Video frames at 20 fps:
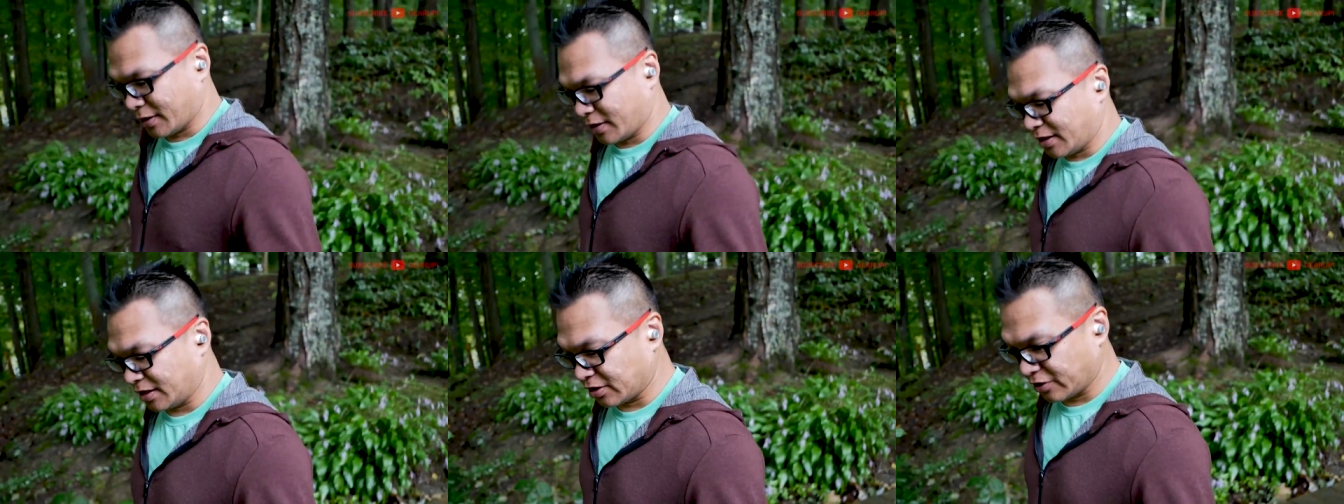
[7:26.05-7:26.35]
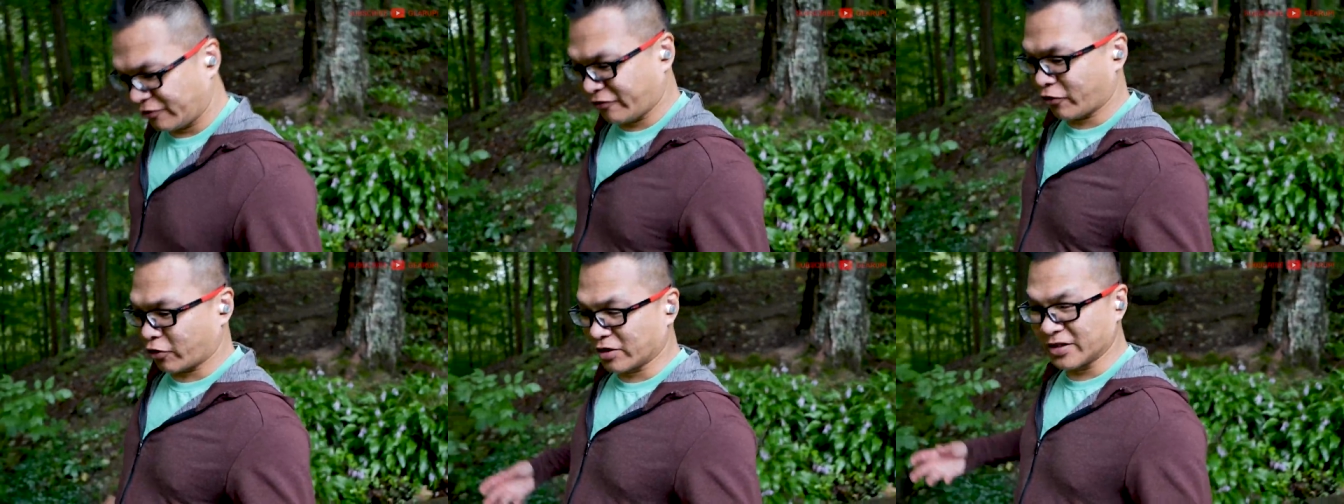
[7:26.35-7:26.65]
you
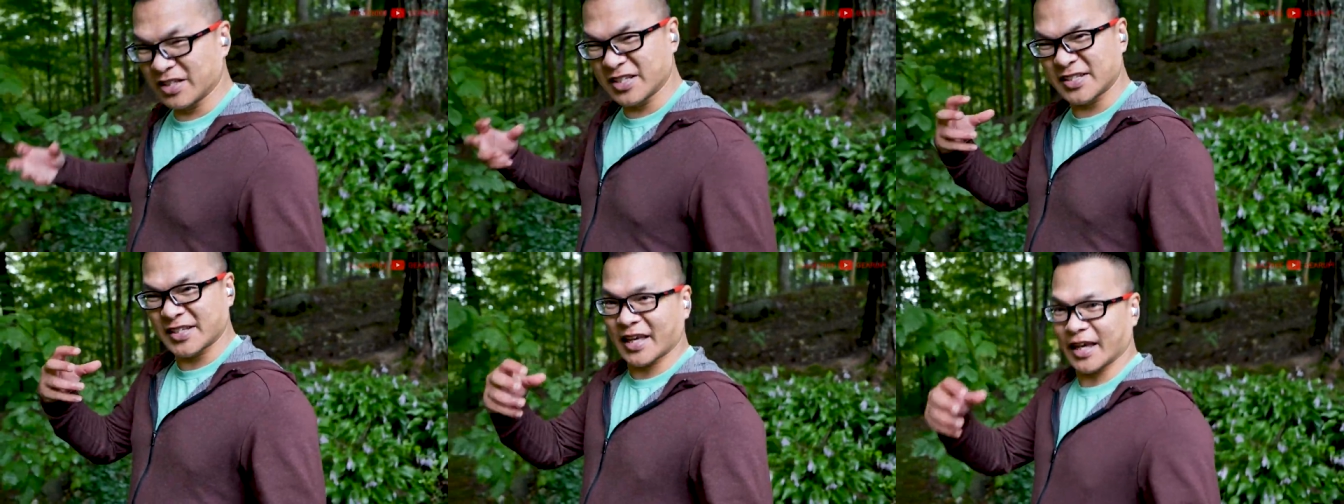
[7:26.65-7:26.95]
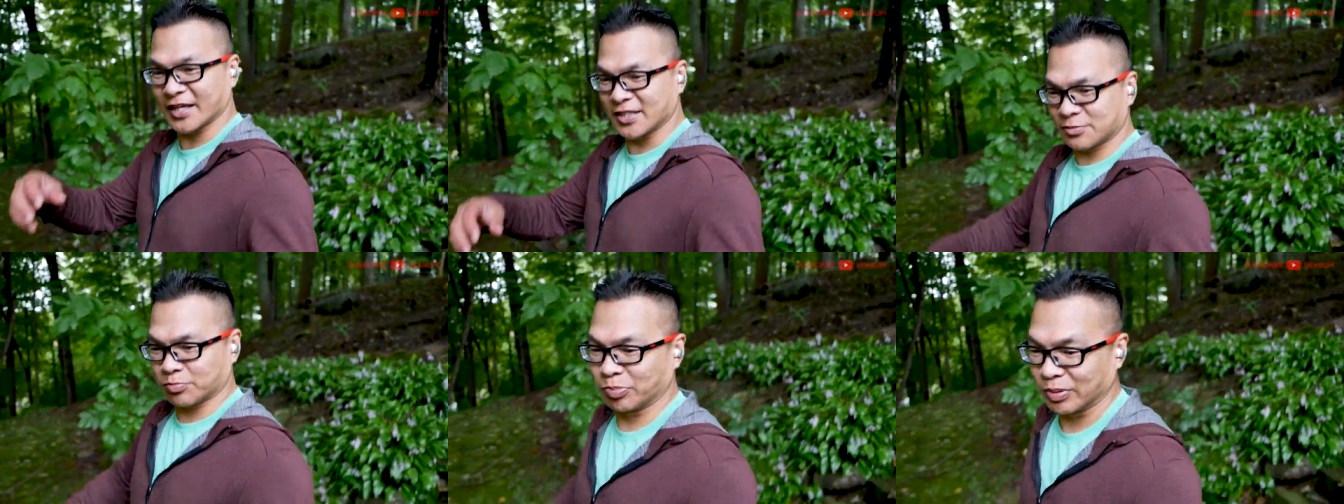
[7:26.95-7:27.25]
know, for this
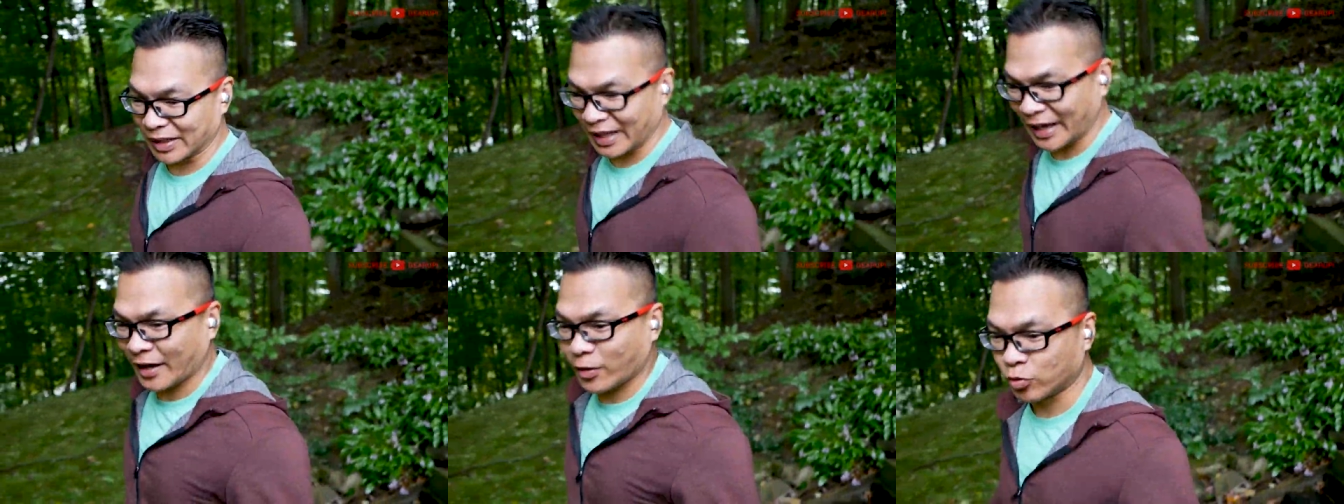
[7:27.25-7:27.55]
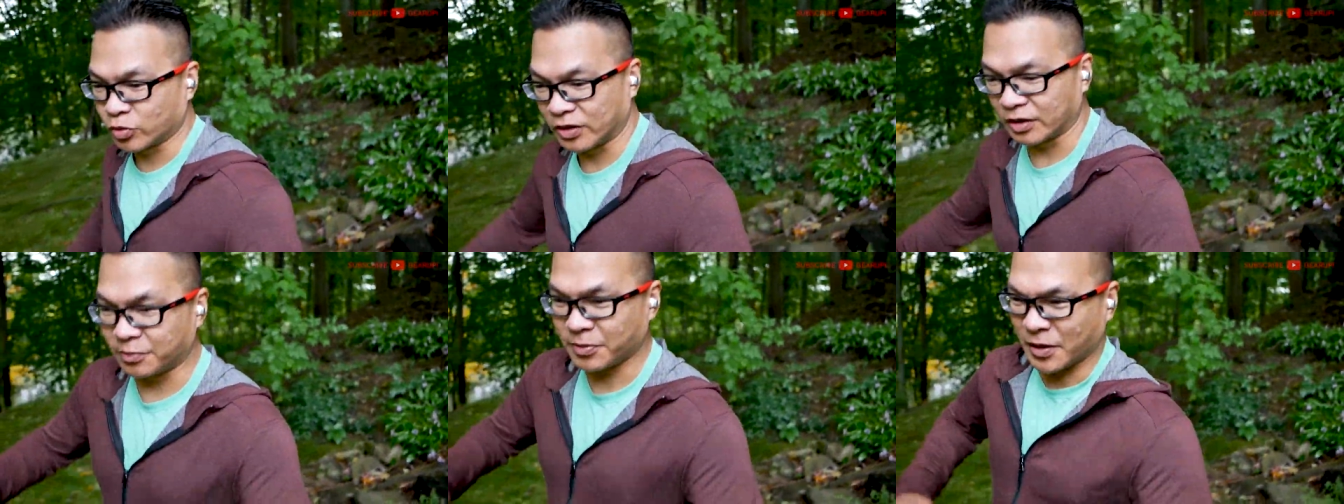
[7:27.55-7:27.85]
case, black
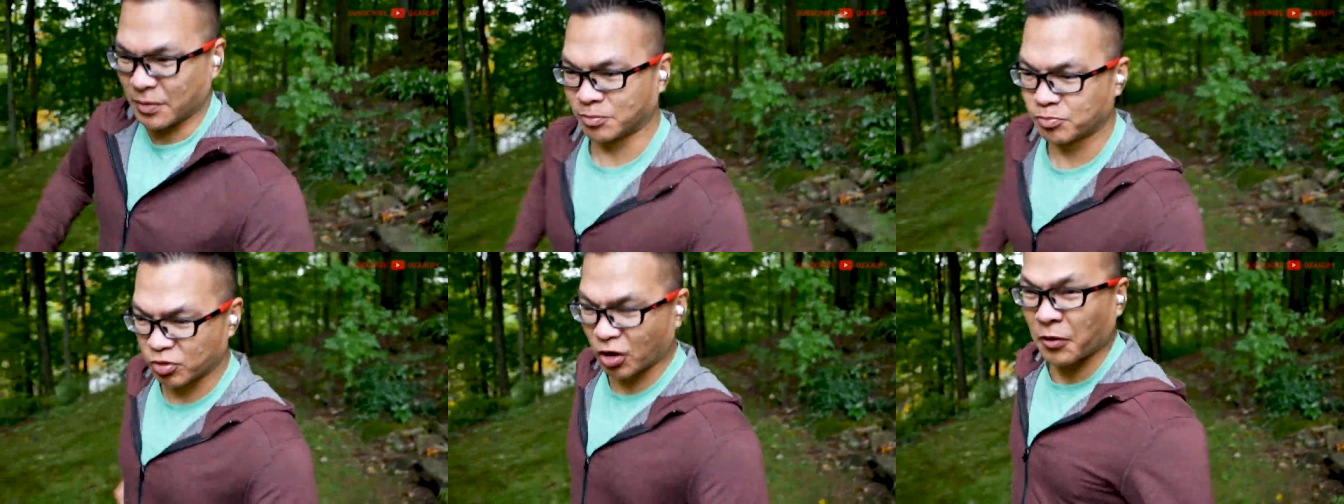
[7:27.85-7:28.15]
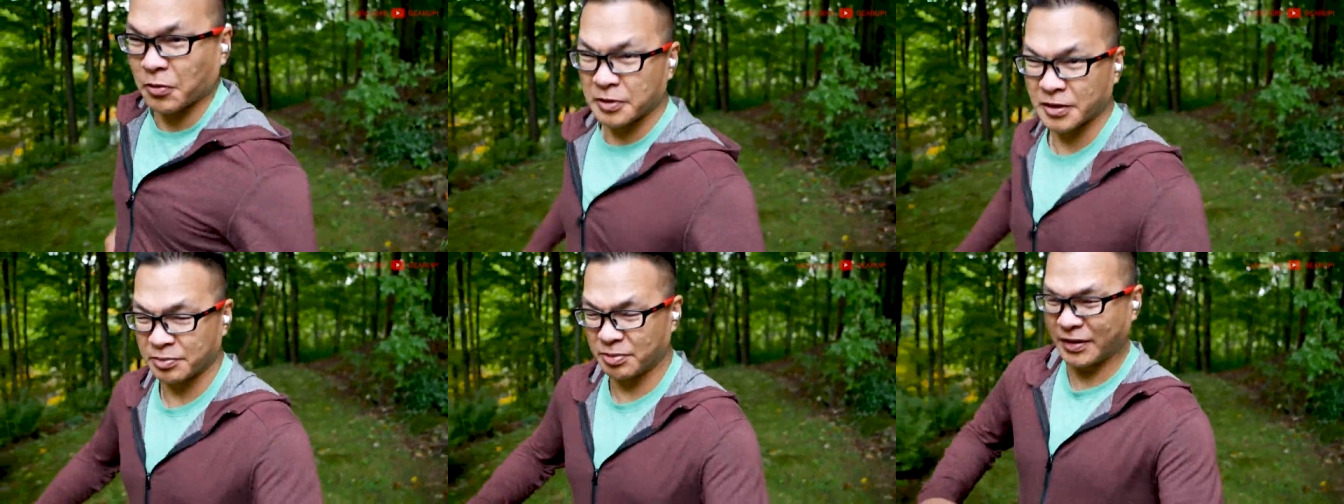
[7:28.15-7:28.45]
would have been
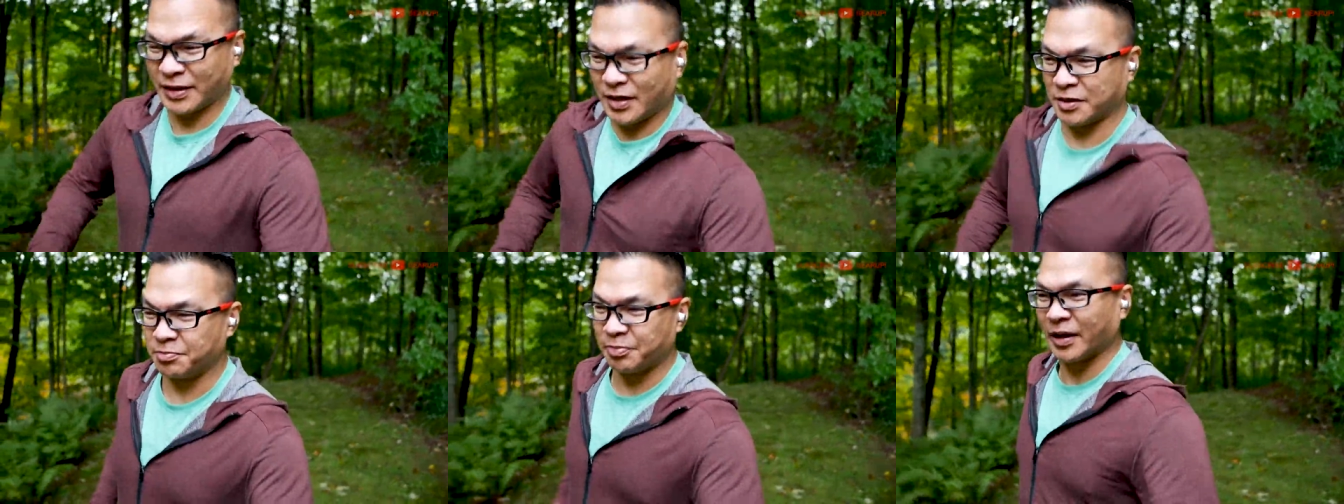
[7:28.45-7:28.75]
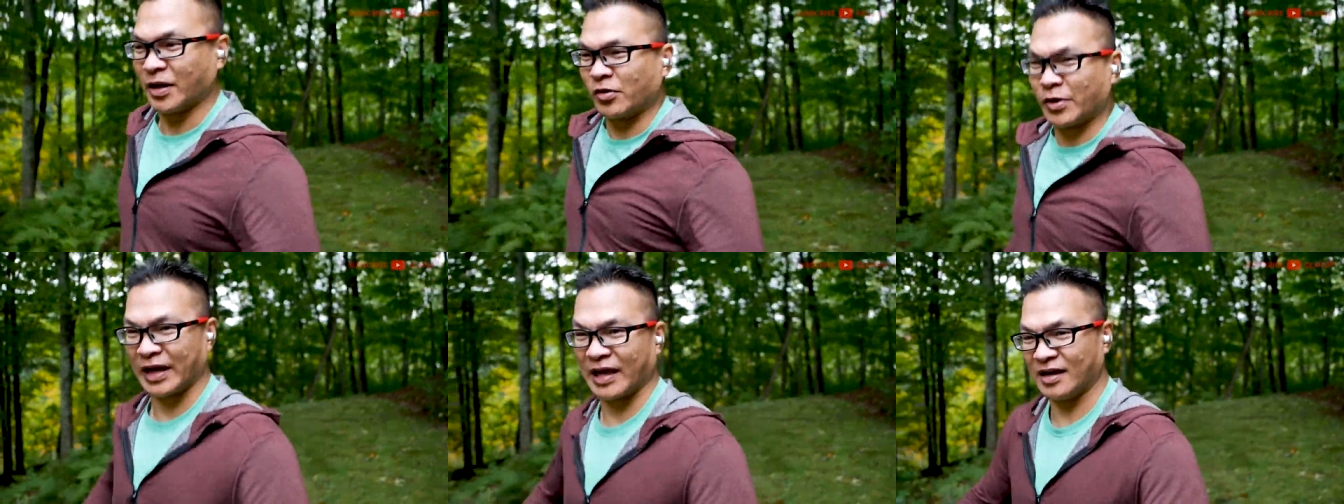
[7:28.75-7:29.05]
probably a
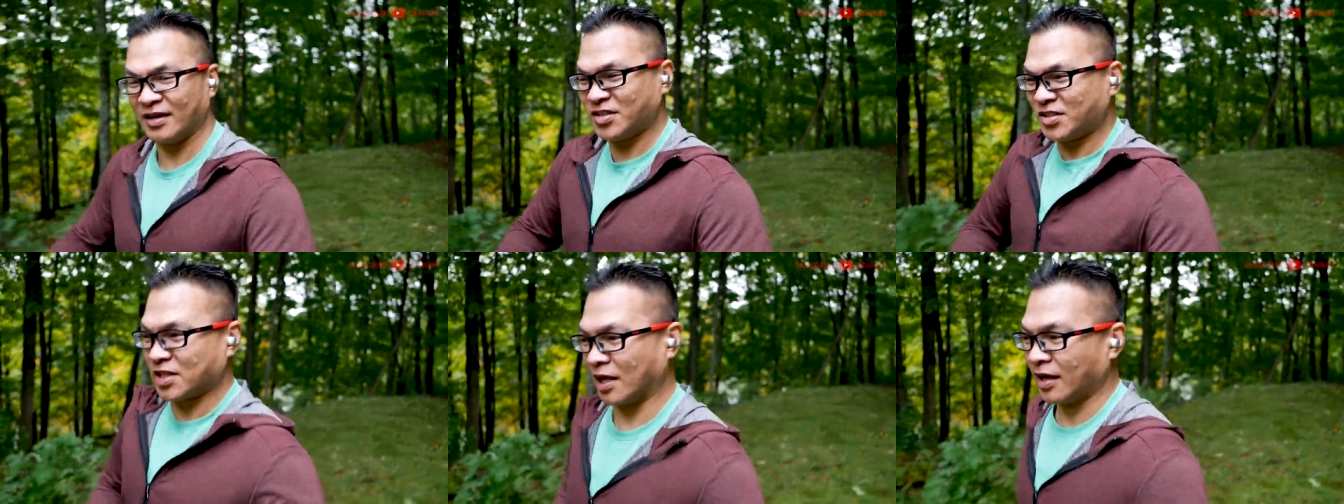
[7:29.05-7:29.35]
better case.